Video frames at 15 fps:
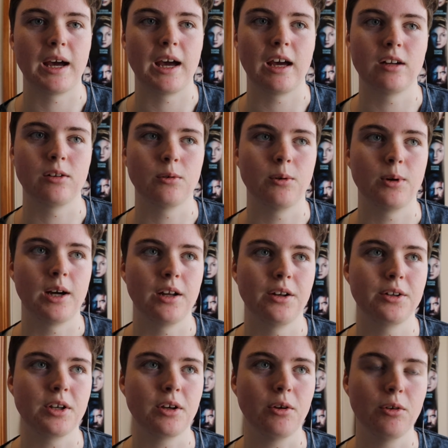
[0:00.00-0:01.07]
bad or
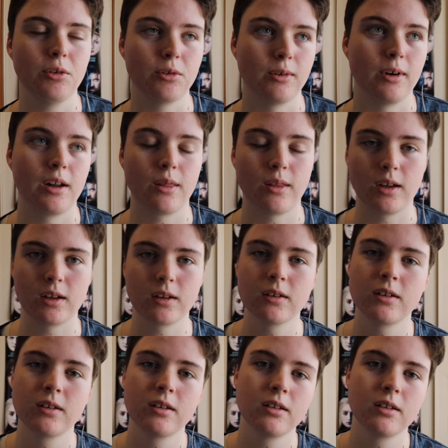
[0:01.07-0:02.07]
hard to use or anything.